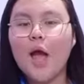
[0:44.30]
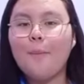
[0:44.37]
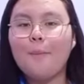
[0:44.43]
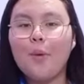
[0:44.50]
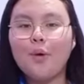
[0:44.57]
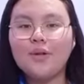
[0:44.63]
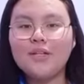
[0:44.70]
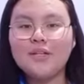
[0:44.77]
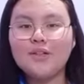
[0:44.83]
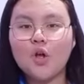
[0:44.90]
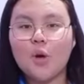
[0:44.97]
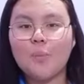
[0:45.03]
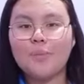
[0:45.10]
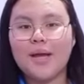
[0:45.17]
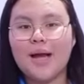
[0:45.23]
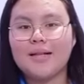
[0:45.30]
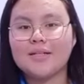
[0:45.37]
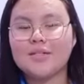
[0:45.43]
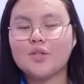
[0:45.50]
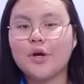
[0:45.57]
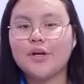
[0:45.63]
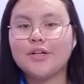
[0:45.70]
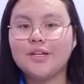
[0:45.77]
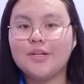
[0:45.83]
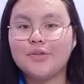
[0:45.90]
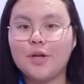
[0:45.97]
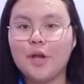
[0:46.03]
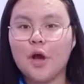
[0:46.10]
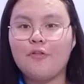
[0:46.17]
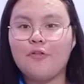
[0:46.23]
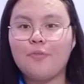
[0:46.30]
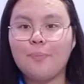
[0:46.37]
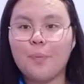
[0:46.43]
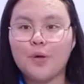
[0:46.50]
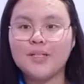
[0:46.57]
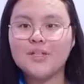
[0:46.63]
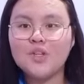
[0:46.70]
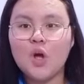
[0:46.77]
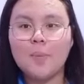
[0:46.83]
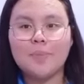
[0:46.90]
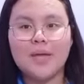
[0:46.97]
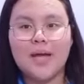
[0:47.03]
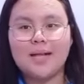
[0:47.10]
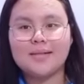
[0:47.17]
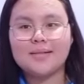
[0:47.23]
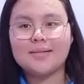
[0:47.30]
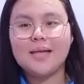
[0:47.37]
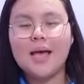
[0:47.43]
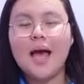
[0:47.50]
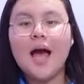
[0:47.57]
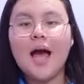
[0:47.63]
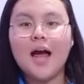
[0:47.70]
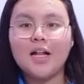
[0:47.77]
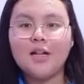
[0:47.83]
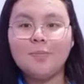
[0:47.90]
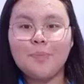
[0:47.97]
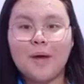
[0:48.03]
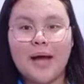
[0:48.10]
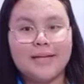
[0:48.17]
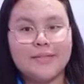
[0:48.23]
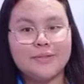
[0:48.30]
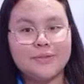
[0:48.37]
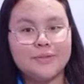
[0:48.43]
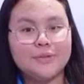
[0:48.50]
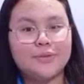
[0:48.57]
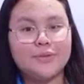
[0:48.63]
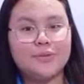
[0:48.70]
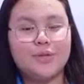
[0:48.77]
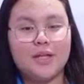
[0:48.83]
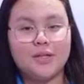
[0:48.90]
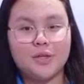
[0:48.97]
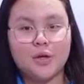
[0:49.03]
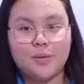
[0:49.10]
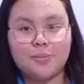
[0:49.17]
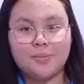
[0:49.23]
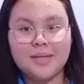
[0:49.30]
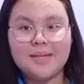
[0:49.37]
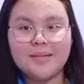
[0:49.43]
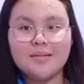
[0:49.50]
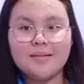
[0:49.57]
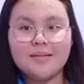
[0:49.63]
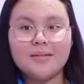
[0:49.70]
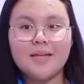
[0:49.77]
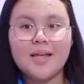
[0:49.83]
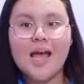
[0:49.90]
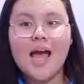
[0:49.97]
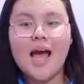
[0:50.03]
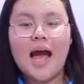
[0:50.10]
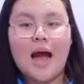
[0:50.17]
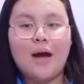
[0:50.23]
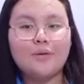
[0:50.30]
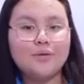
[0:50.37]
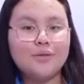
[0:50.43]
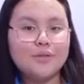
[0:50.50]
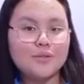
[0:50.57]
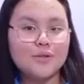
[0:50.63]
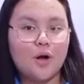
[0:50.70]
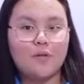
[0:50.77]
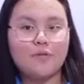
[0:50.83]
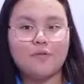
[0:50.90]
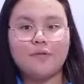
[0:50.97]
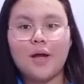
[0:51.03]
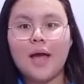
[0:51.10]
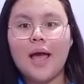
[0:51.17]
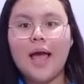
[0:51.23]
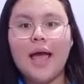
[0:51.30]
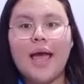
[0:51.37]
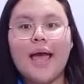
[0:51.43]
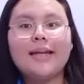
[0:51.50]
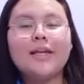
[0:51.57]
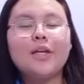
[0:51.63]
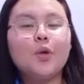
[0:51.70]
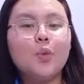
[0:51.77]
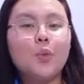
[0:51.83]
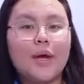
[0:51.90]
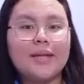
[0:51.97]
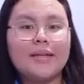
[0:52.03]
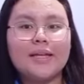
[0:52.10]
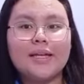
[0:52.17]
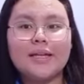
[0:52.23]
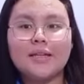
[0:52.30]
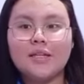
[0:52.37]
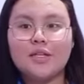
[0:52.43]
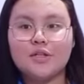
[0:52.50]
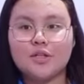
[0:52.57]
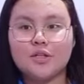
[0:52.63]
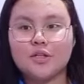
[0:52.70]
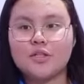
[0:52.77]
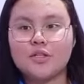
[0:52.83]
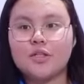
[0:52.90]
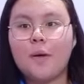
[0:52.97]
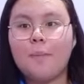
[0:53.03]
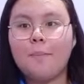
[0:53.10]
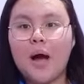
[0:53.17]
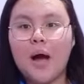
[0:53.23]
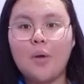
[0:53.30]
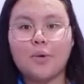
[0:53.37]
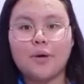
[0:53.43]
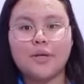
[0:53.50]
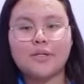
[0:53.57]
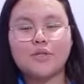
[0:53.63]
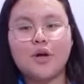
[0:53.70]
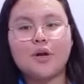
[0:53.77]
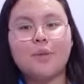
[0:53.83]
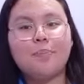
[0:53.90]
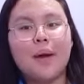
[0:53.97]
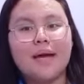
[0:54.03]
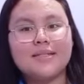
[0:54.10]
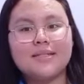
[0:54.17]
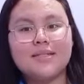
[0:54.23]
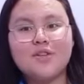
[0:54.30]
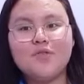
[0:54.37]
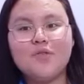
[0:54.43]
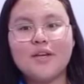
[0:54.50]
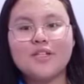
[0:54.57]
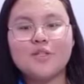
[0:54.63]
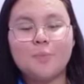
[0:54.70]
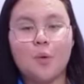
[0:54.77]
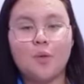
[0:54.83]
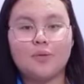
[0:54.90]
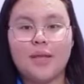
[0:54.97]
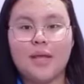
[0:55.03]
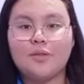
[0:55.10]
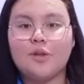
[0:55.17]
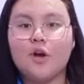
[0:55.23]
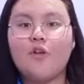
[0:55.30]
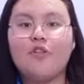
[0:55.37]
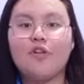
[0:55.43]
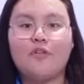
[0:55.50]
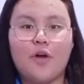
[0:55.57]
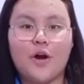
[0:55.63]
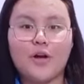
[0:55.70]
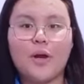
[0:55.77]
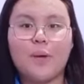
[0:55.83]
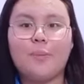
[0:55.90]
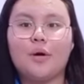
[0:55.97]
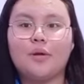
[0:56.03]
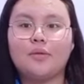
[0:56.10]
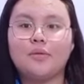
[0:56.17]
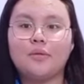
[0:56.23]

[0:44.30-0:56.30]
Polynomials or degree of polynomials help us to determine how to solve and equate integers, powers, or positive exponent of a variable.